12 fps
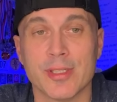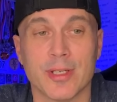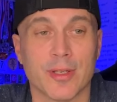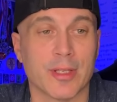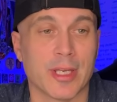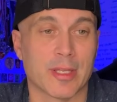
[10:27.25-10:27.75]
You
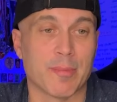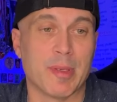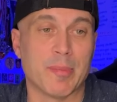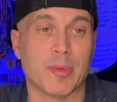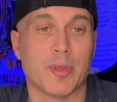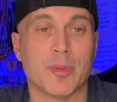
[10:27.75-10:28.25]
know, they got the
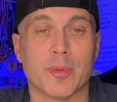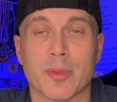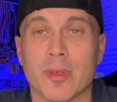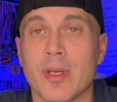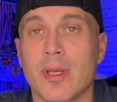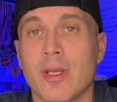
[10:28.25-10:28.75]
people who
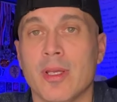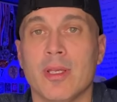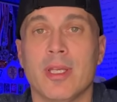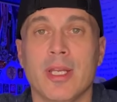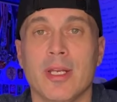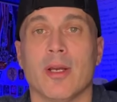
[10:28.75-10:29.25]
are
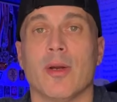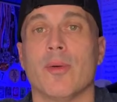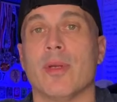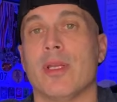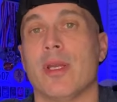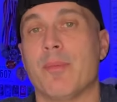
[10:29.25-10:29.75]

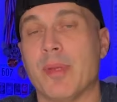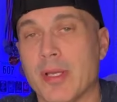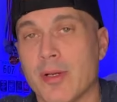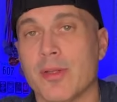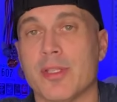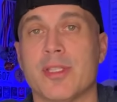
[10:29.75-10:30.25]
keto and they pick
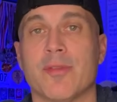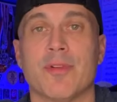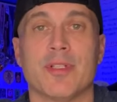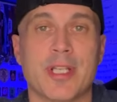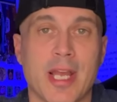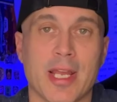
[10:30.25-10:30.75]
all these
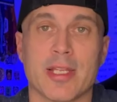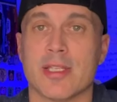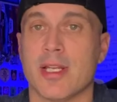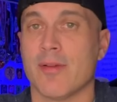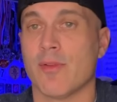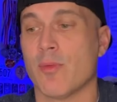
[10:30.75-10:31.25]
different diets
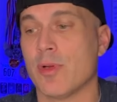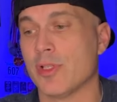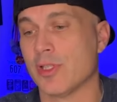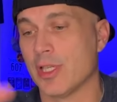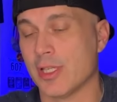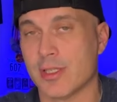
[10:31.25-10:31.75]
and everyone
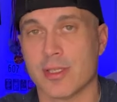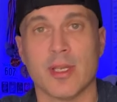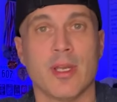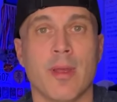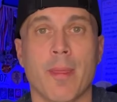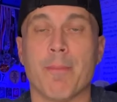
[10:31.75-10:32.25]
just gets
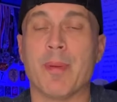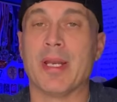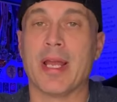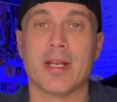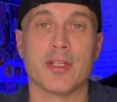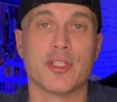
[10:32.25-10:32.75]
bent
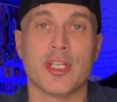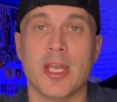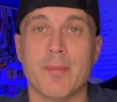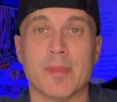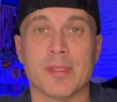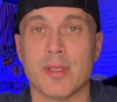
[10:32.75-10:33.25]
out of
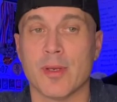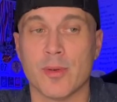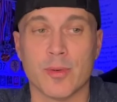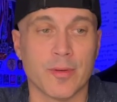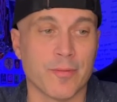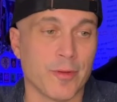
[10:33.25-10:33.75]
shape as
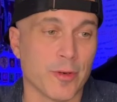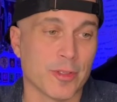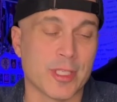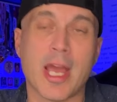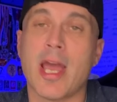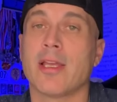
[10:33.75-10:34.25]
though if you're
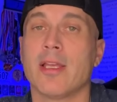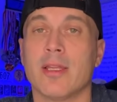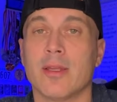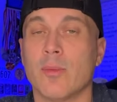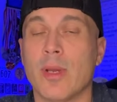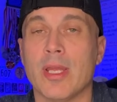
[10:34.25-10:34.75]

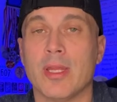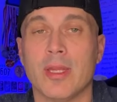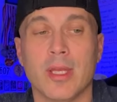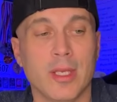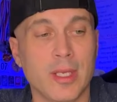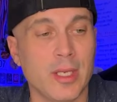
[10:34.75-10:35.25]
attacking the way that
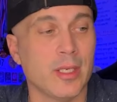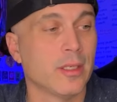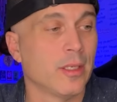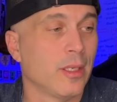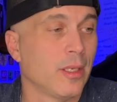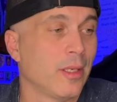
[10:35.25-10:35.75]
they eat.
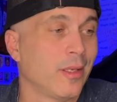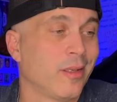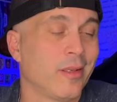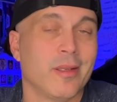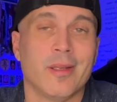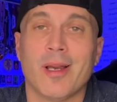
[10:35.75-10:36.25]

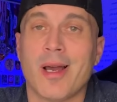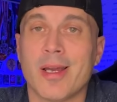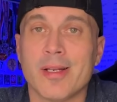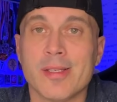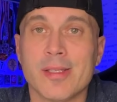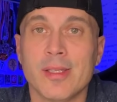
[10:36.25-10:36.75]

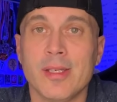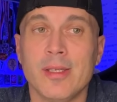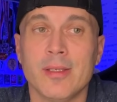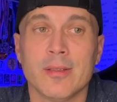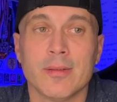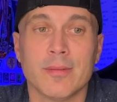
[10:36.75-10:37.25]

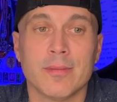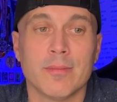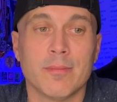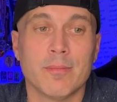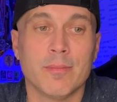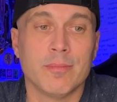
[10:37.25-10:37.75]
Honestly,
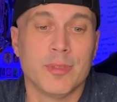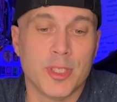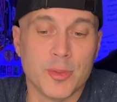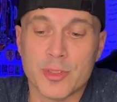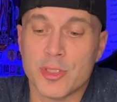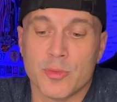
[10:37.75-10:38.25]

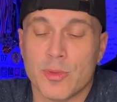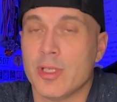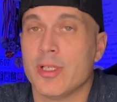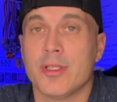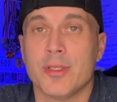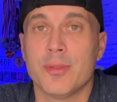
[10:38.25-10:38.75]
do what you want
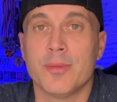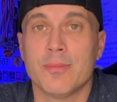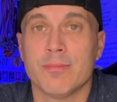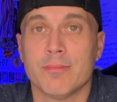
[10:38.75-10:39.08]
to do.